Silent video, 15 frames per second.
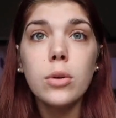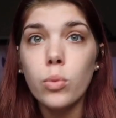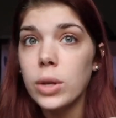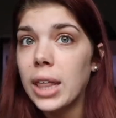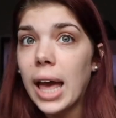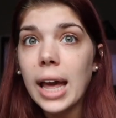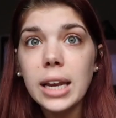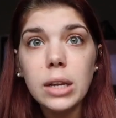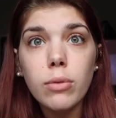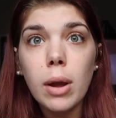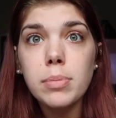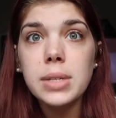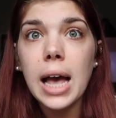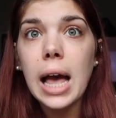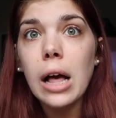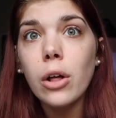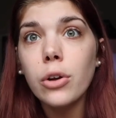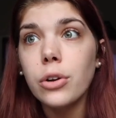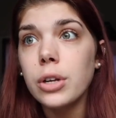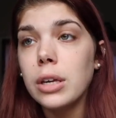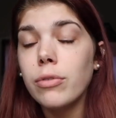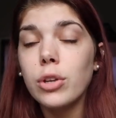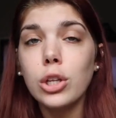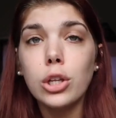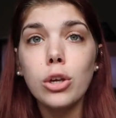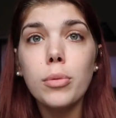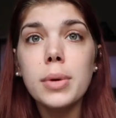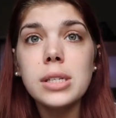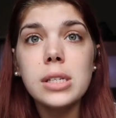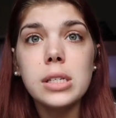with any reptile or even
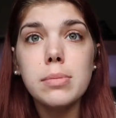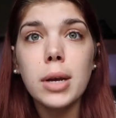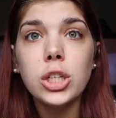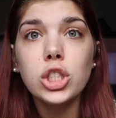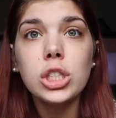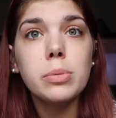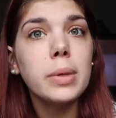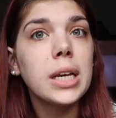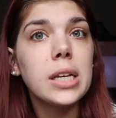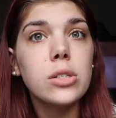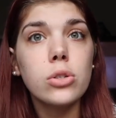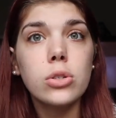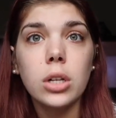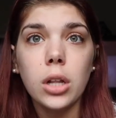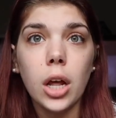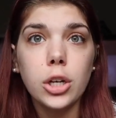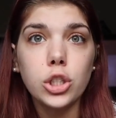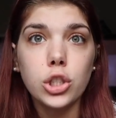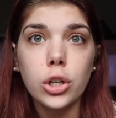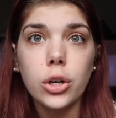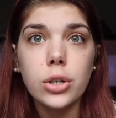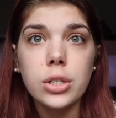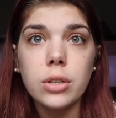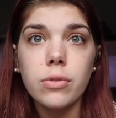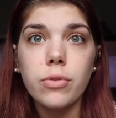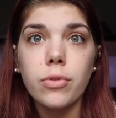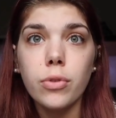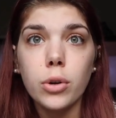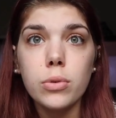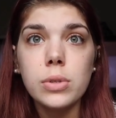humans as much, just because there's a lot of sugars in
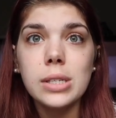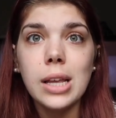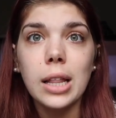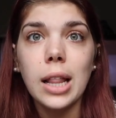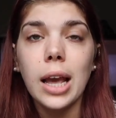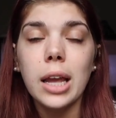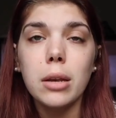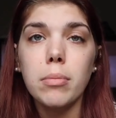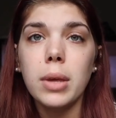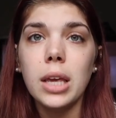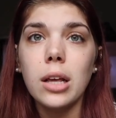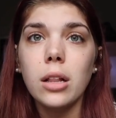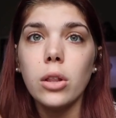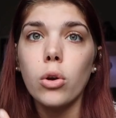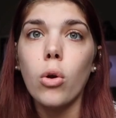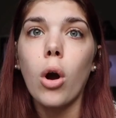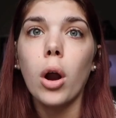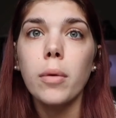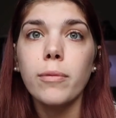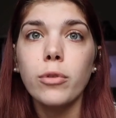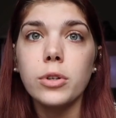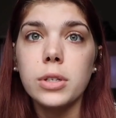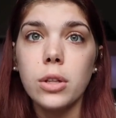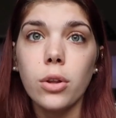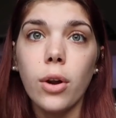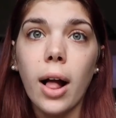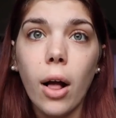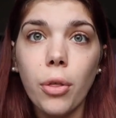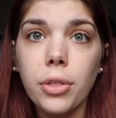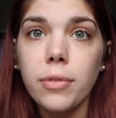fruits, and that can be a little harmful to their
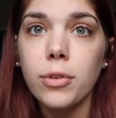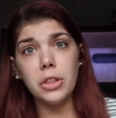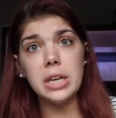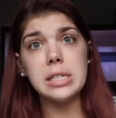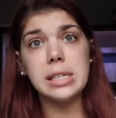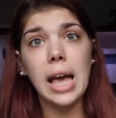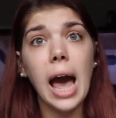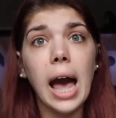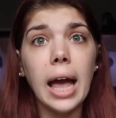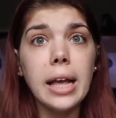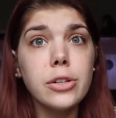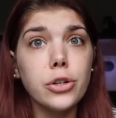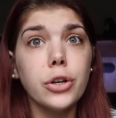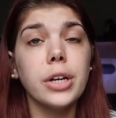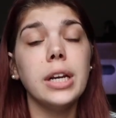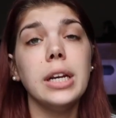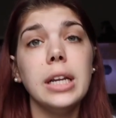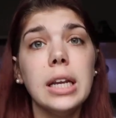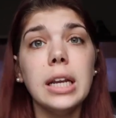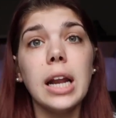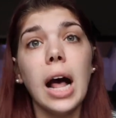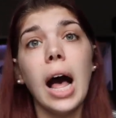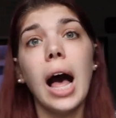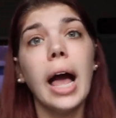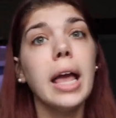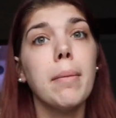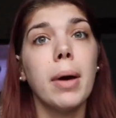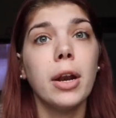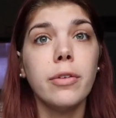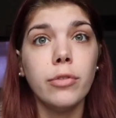health. If these guys are gonna need a high
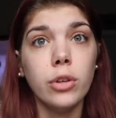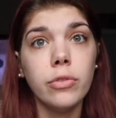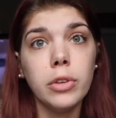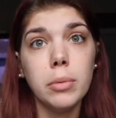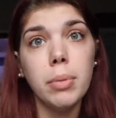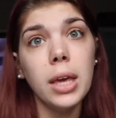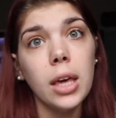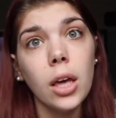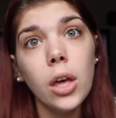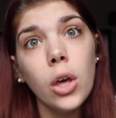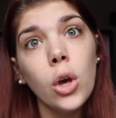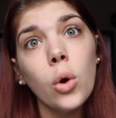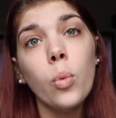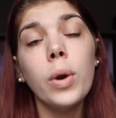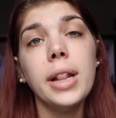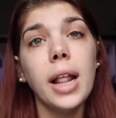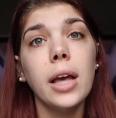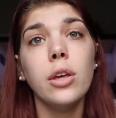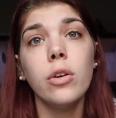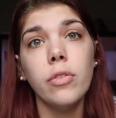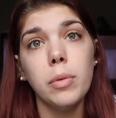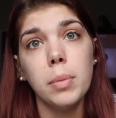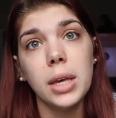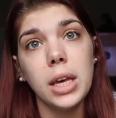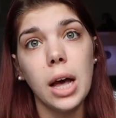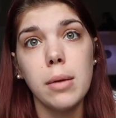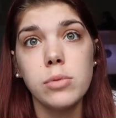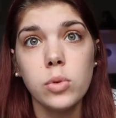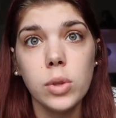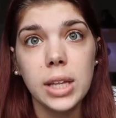amount of UVB. With that UVB
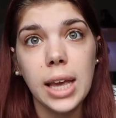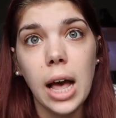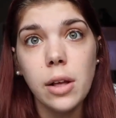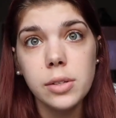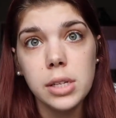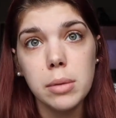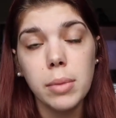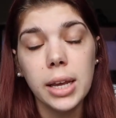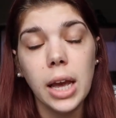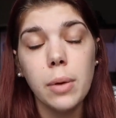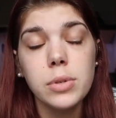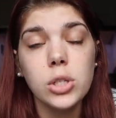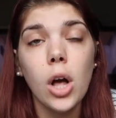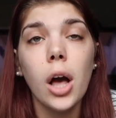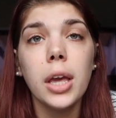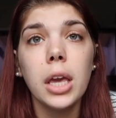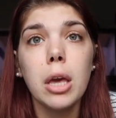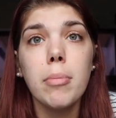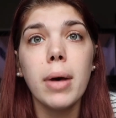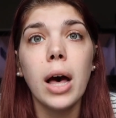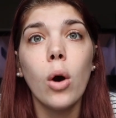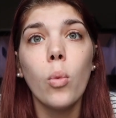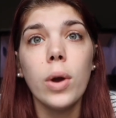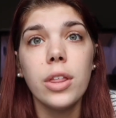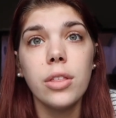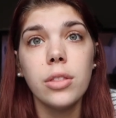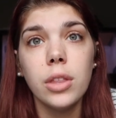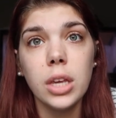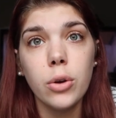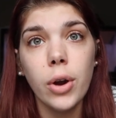comes with the calcium, like I was talking about
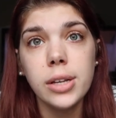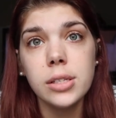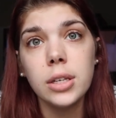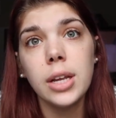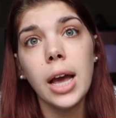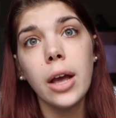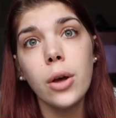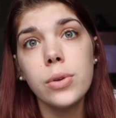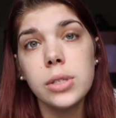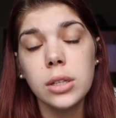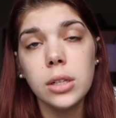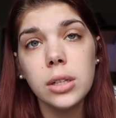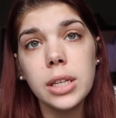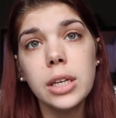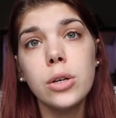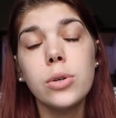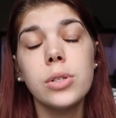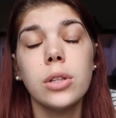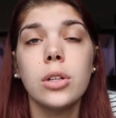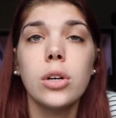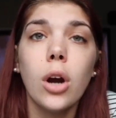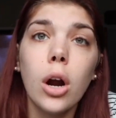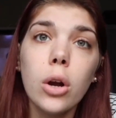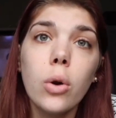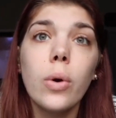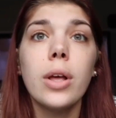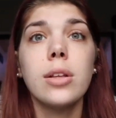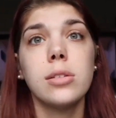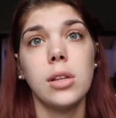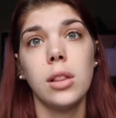with the crested geckos and the Leos and the
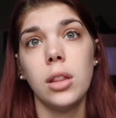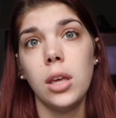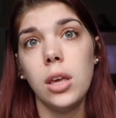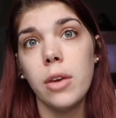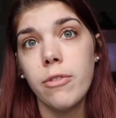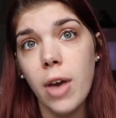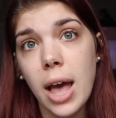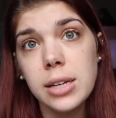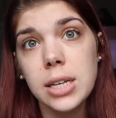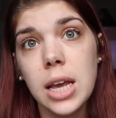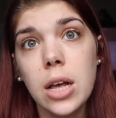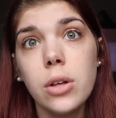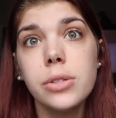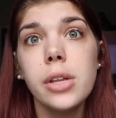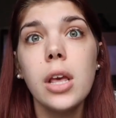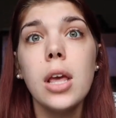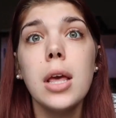gargoyles and the fat tails.